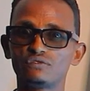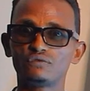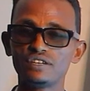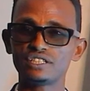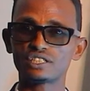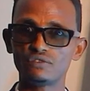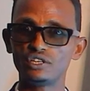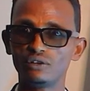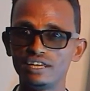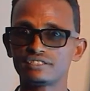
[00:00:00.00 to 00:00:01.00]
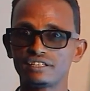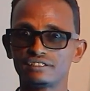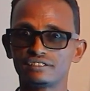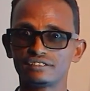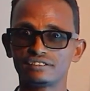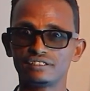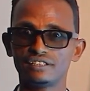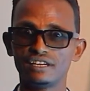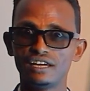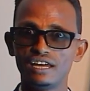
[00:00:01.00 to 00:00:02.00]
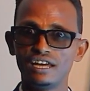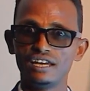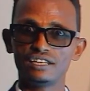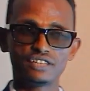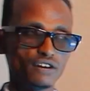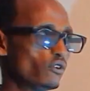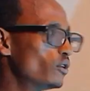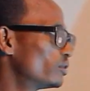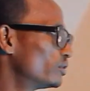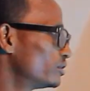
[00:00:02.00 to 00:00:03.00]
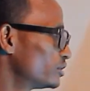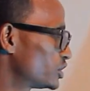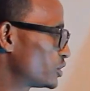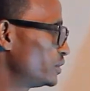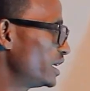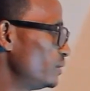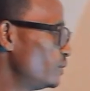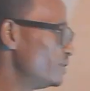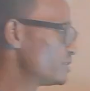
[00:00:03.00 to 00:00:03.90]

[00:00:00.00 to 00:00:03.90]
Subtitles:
physics video lesson. Therefore, today we will